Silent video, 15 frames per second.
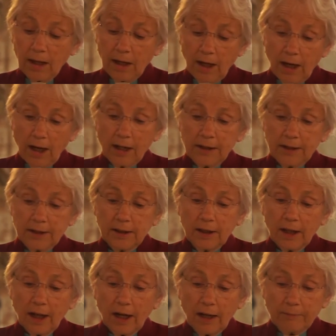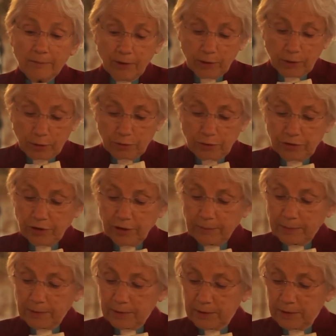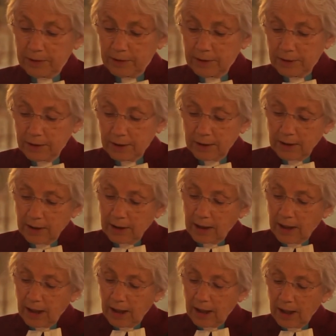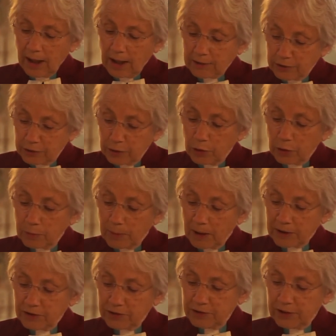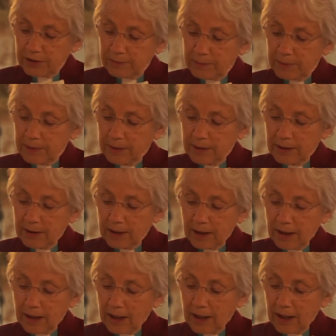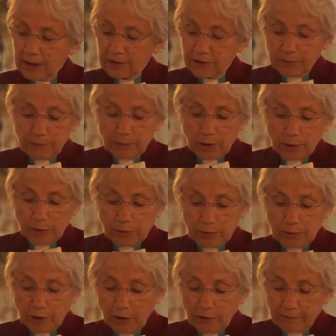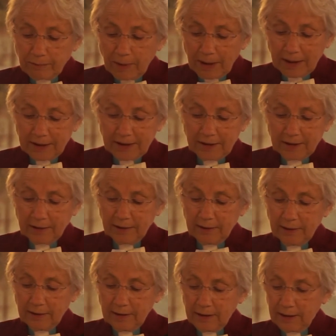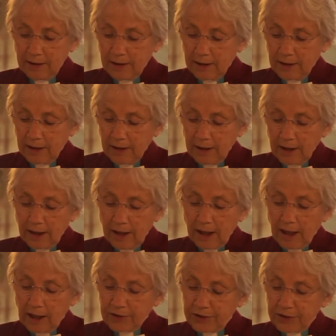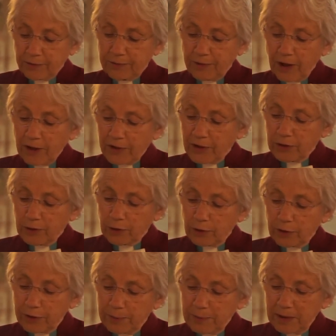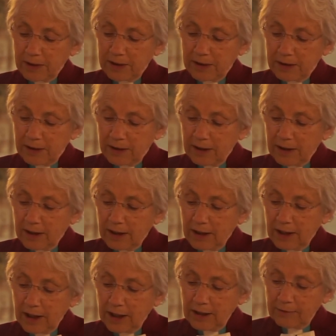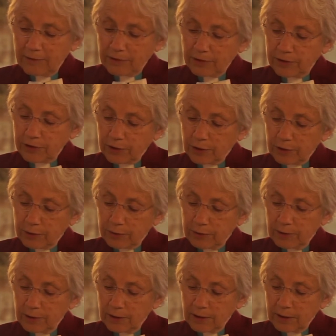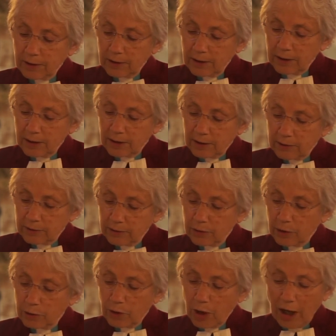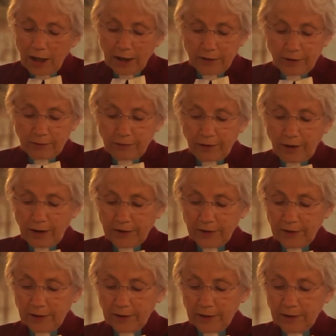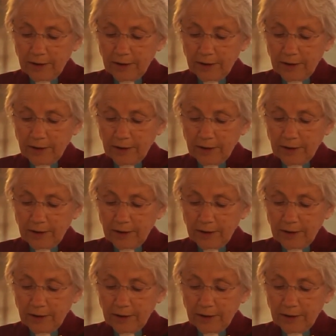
I am the good shepherd, and know my sheep, and am known of mine. As the Father knoweth me, even so know I the Father,